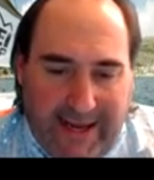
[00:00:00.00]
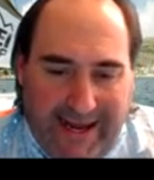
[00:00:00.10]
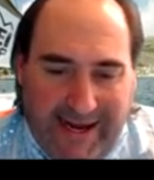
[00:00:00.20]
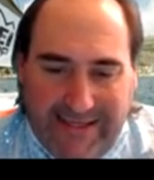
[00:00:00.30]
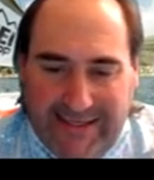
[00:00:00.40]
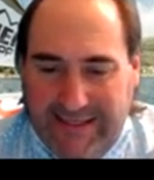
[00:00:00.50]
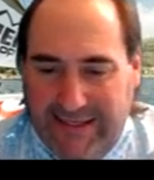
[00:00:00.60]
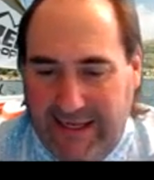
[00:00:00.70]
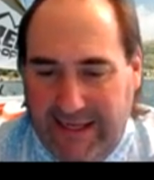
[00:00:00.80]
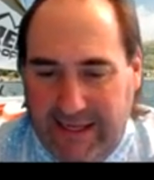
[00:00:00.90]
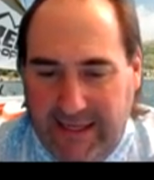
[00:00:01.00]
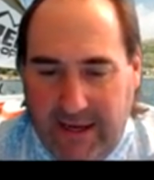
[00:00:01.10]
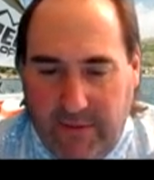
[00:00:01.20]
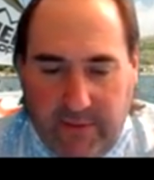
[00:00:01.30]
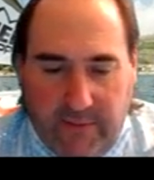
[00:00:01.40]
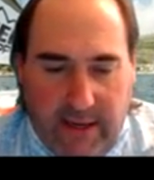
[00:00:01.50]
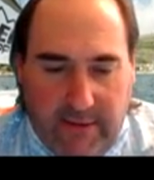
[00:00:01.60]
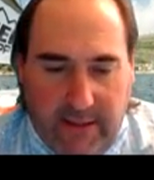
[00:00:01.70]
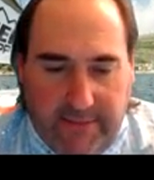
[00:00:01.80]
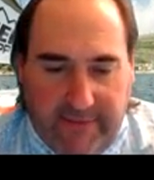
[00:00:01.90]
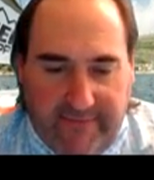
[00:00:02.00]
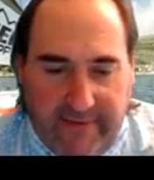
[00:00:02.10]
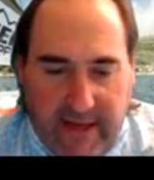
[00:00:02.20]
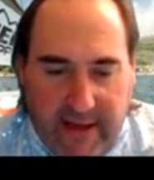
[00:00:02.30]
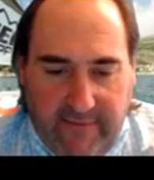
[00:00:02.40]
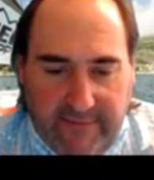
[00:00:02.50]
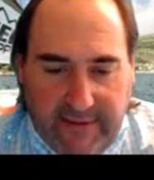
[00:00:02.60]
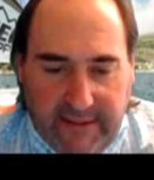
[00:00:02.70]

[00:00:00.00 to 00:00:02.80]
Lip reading: and then that would round up to 50